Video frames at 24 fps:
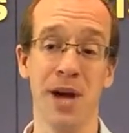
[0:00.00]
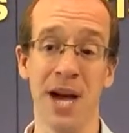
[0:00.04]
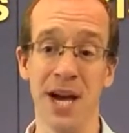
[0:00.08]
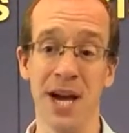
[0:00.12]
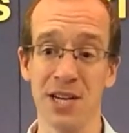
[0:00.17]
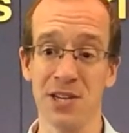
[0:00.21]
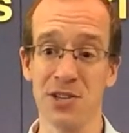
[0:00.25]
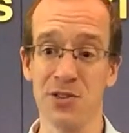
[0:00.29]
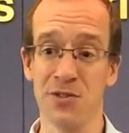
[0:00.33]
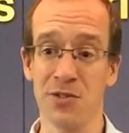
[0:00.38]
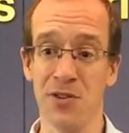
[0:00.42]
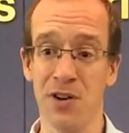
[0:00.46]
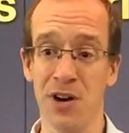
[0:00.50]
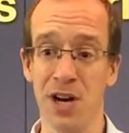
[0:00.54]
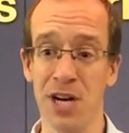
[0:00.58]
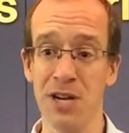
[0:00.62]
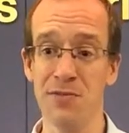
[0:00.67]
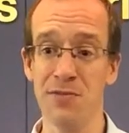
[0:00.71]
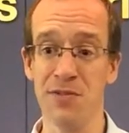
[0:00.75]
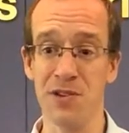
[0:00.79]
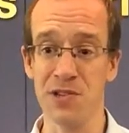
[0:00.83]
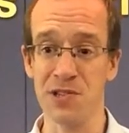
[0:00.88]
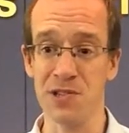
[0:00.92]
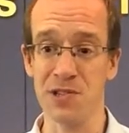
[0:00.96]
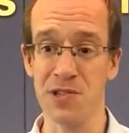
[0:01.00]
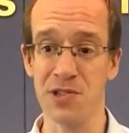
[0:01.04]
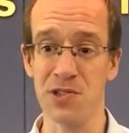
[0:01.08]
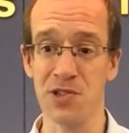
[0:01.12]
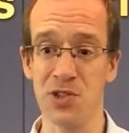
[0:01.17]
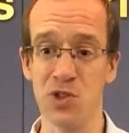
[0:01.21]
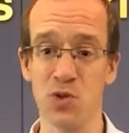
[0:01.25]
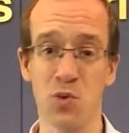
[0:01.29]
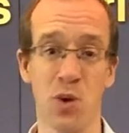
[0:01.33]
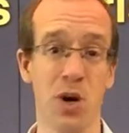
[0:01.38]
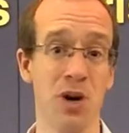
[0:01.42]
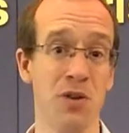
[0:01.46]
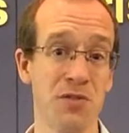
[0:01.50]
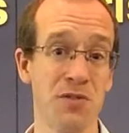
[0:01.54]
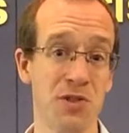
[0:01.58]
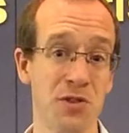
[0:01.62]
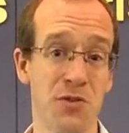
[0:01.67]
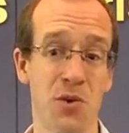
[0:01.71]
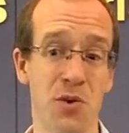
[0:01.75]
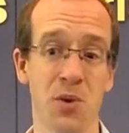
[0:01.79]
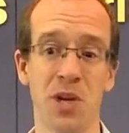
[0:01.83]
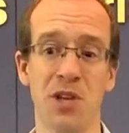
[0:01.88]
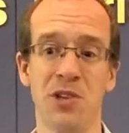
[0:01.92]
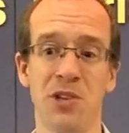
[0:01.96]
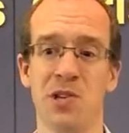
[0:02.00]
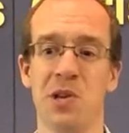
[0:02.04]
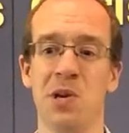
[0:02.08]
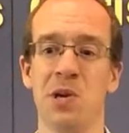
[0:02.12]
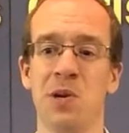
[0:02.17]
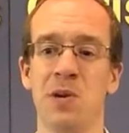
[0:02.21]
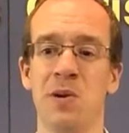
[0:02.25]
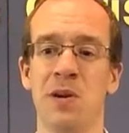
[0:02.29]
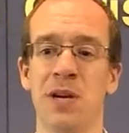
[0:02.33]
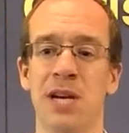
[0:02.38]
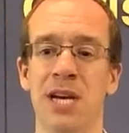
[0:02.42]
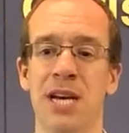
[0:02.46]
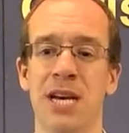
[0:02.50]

Acts 5, verses 12 to 42.